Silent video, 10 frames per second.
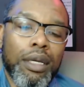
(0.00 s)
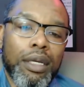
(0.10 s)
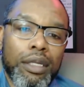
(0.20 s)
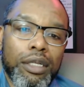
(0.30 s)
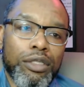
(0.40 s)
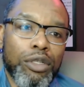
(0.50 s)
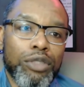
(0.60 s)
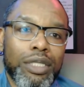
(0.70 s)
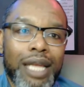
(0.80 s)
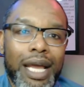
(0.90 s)
And there's no
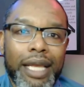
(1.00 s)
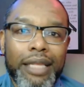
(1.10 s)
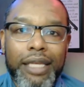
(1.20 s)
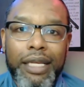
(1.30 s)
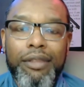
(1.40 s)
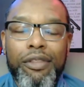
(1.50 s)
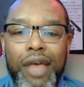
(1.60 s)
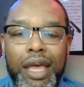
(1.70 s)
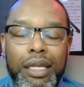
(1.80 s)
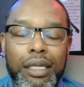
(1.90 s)
denying that
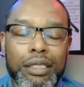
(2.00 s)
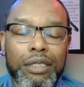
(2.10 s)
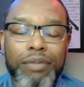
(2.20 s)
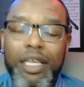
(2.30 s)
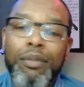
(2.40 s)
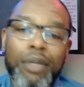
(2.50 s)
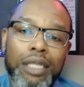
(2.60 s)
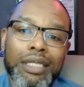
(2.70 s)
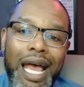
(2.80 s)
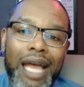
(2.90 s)
that is me
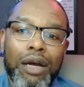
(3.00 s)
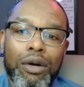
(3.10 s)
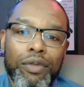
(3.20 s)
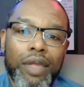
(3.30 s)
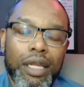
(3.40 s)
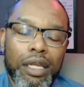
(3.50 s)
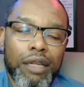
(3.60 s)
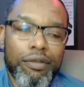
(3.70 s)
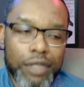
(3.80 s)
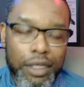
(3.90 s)
because I own that
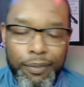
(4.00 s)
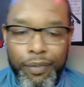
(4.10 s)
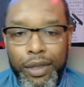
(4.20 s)
NFT.